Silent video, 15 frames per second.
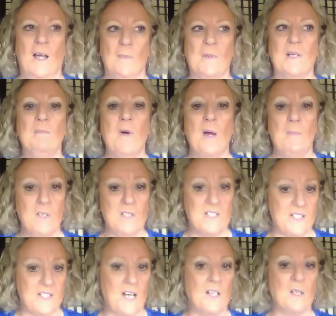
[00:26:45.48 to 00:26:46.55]
But it might be a
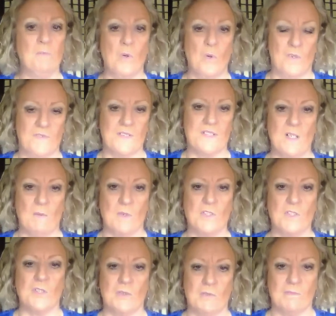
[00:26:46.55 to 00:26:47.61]
starting point for someone
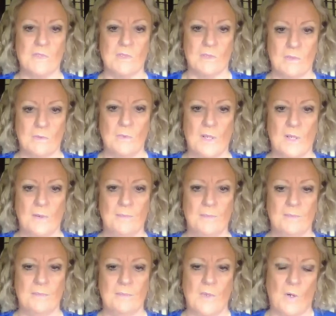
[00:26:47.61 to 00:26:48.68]
to
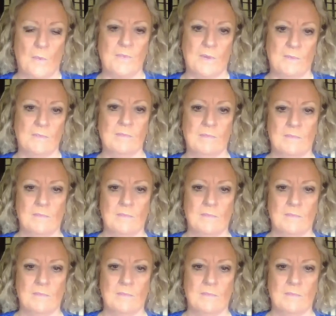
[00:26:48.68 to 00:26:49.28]
help them